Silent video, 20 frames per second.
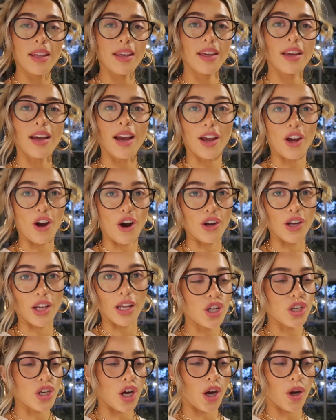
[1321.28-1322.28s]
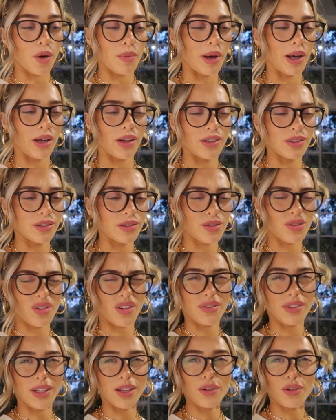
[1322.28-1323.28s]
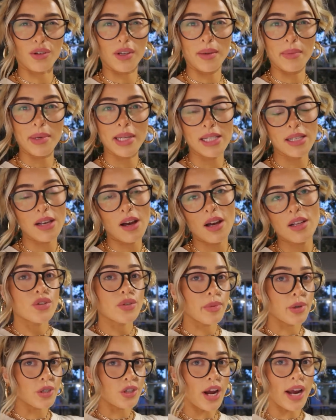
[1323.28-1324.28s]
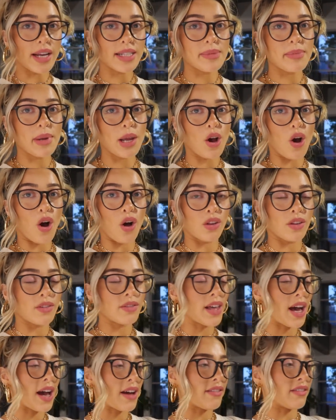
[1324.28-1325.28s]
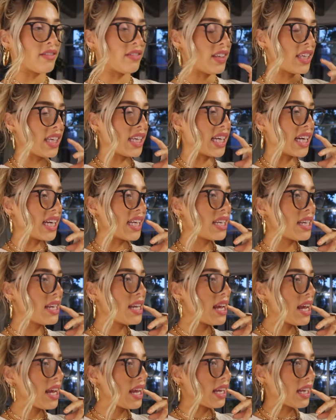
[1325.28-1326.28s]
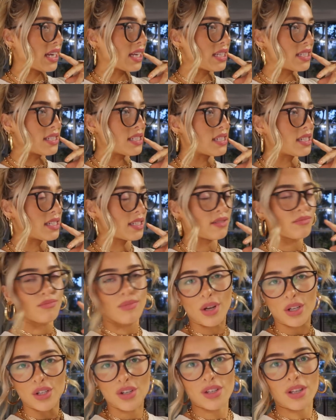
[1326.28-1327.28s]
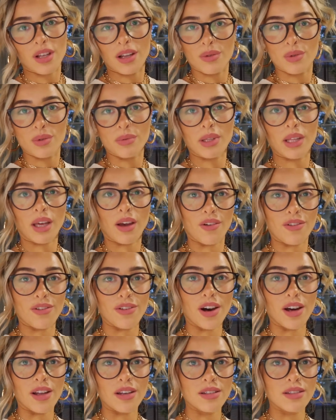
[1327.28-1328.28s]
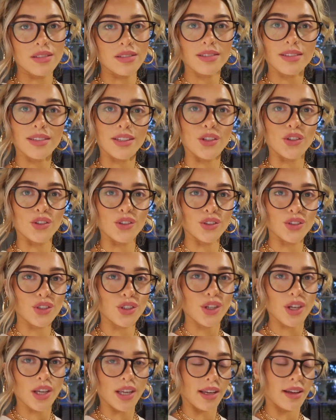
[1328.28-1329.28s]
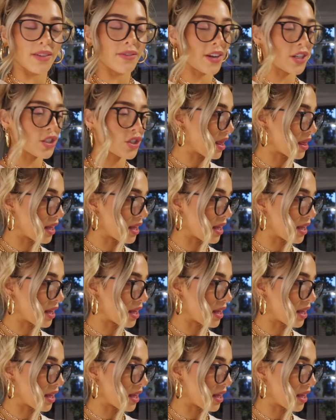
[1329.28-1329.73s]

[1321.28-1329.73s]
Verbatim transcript: the iconic Taco Bell sort of like creamy sauce. So I'm gonna try to make all of that vegan and I just thought it would be like a fun little cooking adventure.